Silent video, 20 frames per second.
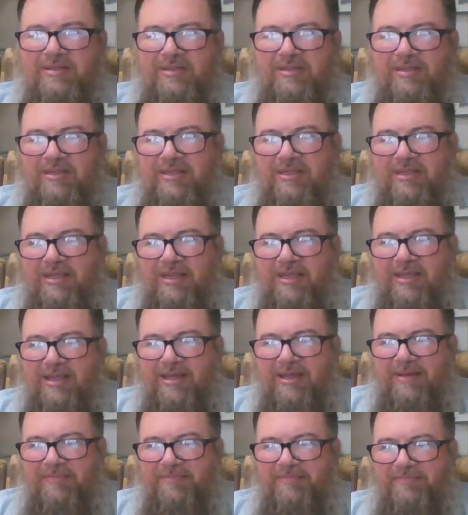
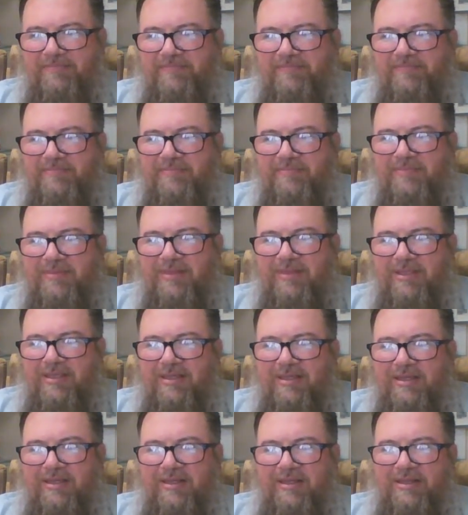Yep,
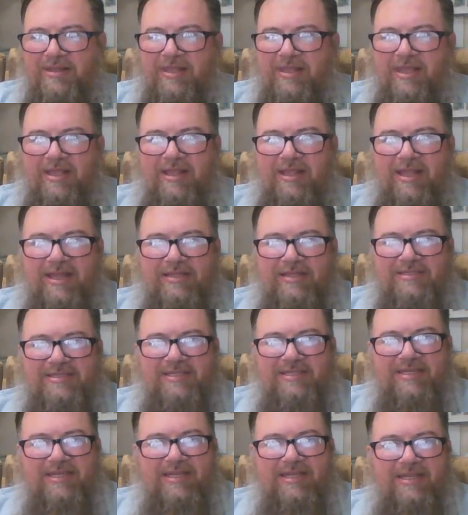they likes
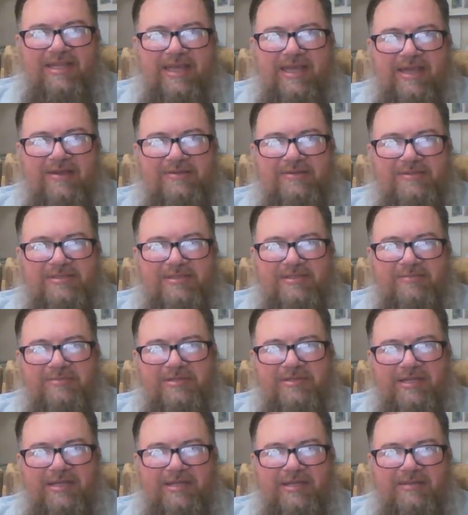to get loud
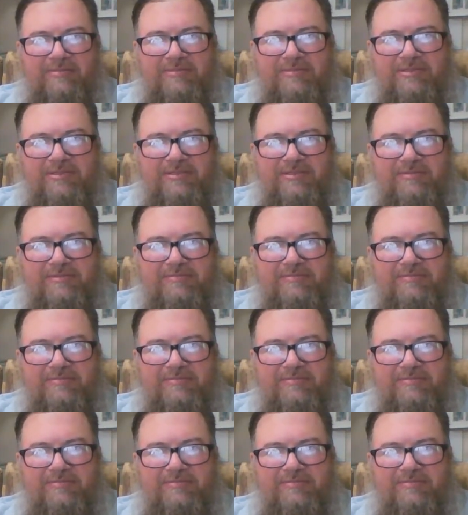sometimes.